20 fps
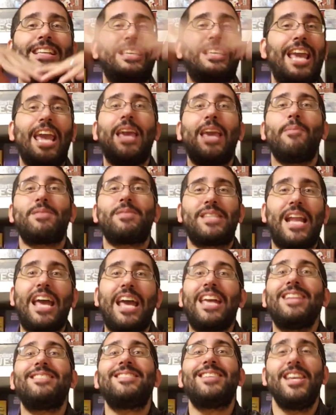games that
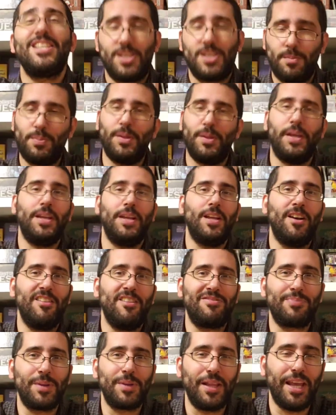I anticipate
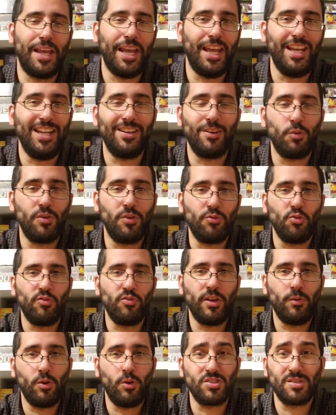of playing with
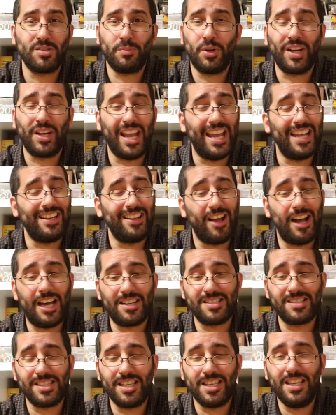Uwe Rosenberg. And
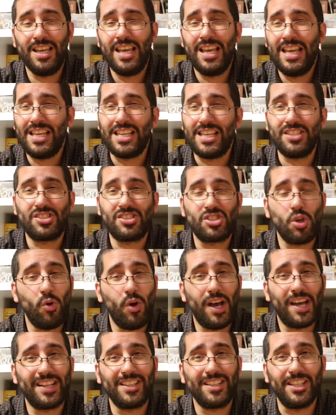honestly, he's
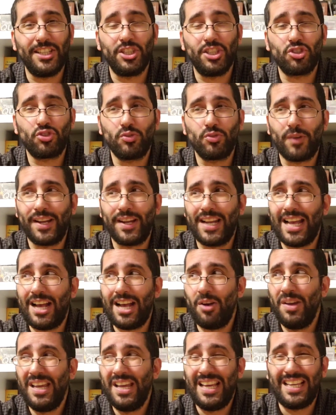so hot in the industry right
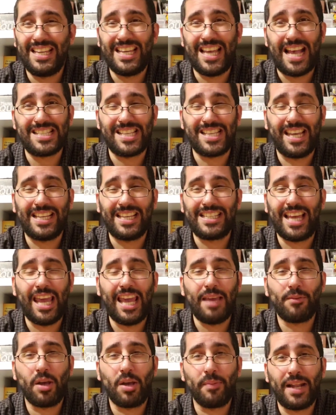now. He has a
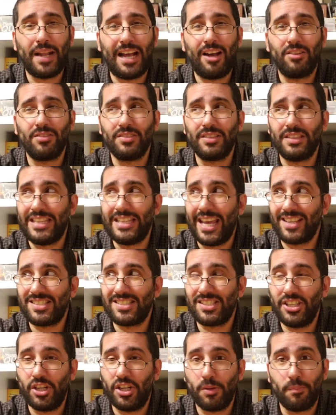game coming out
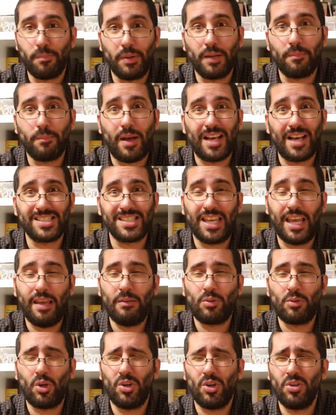next year, a big box
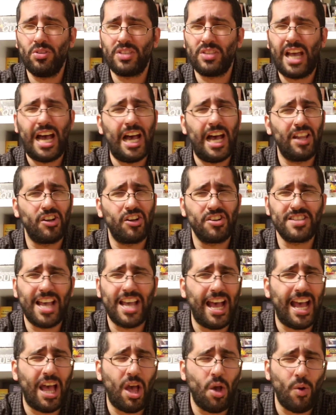game called
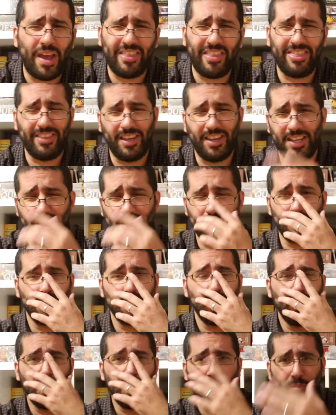Hallertau. I think it's
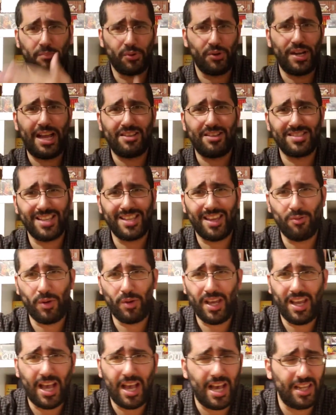pronounced that
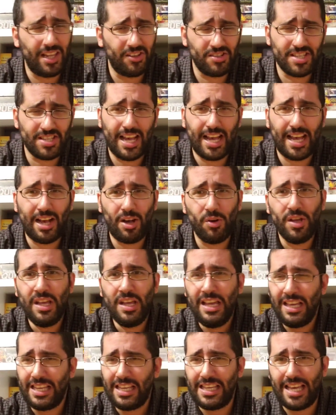way, Hallertau.
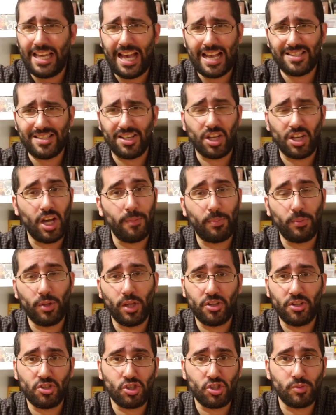He has a couple
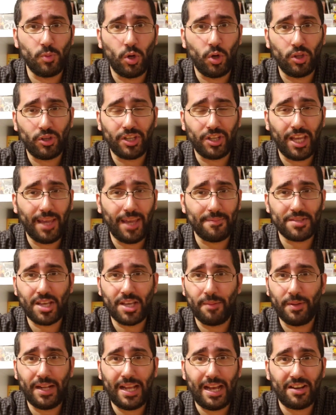other smaller games
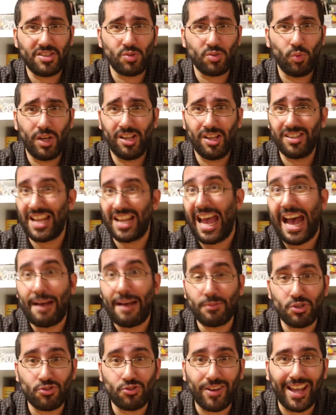coming out as well, an
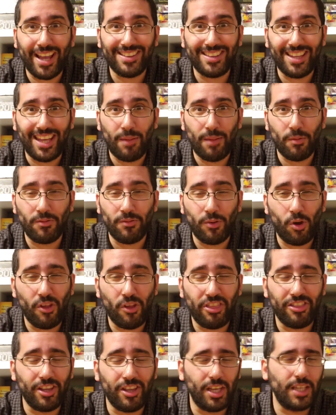abstract game of
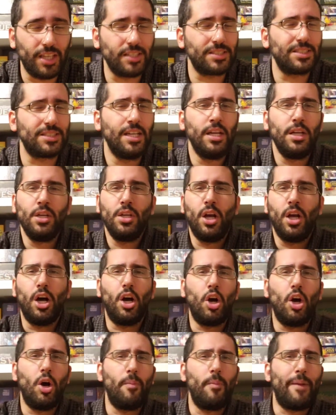all things.
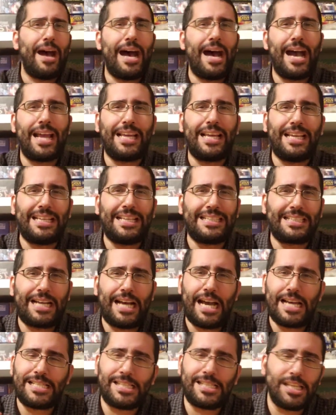Um, I
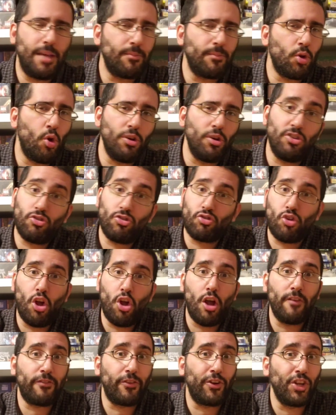I see him going
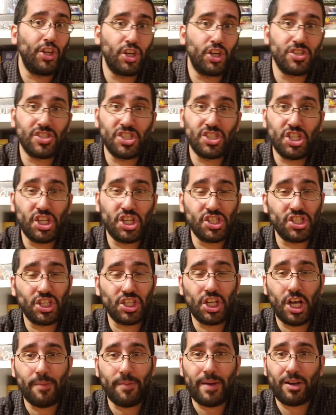strong for years and years
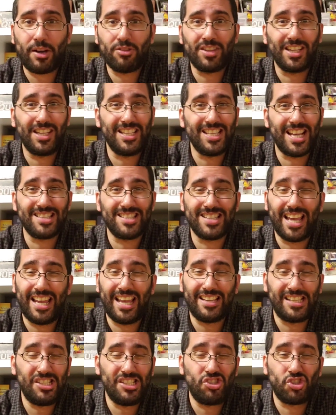to come. I don't think he has
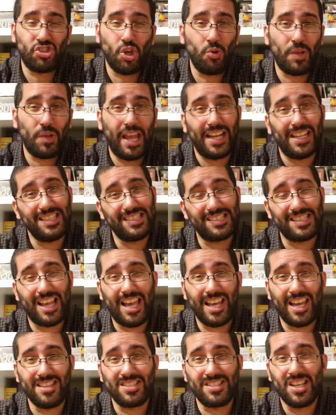he showed any
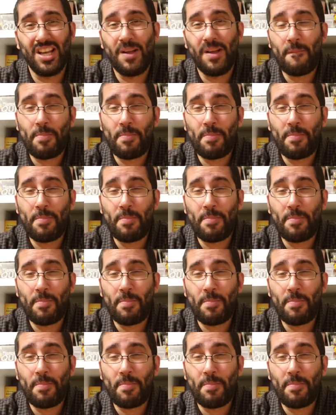signs